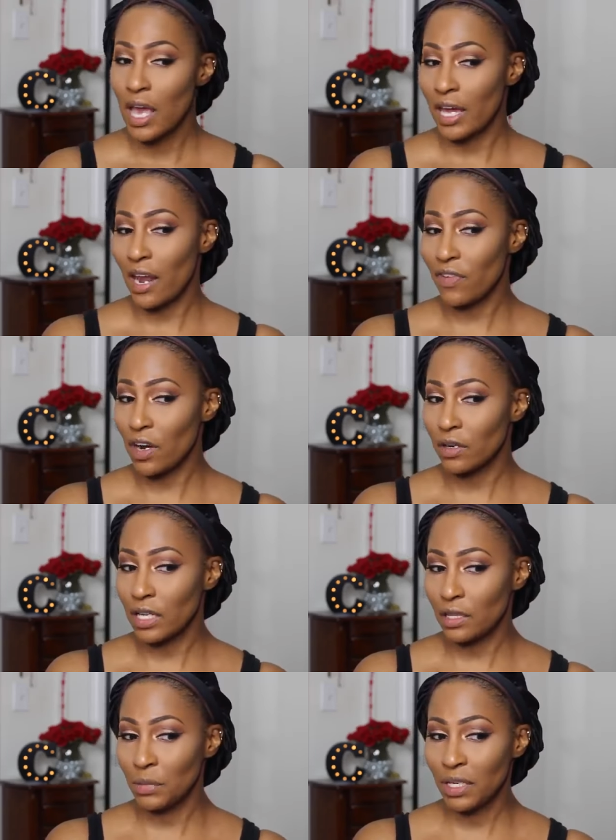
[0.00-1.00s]
And I've heard
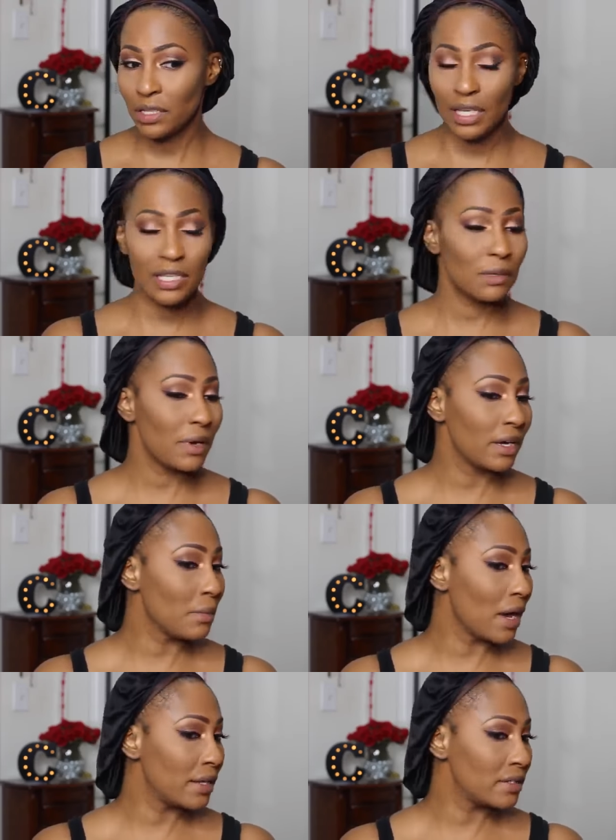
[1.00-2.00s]
nothing but good things about
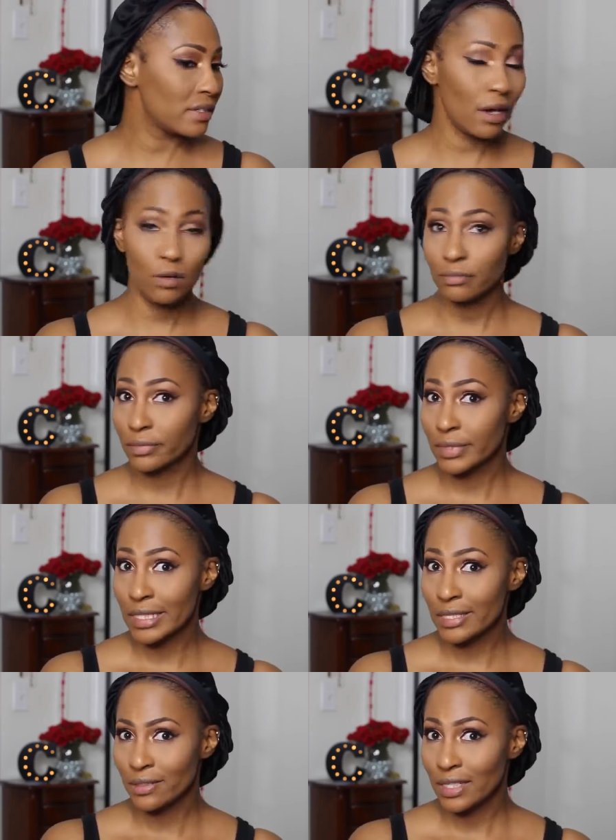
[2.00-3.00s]
NEWIMAN. So
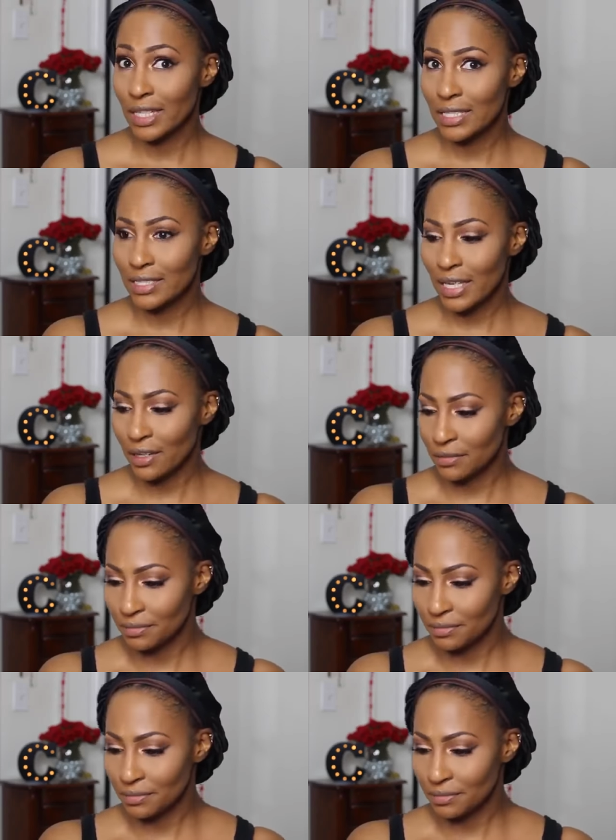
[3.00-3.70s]
let's see.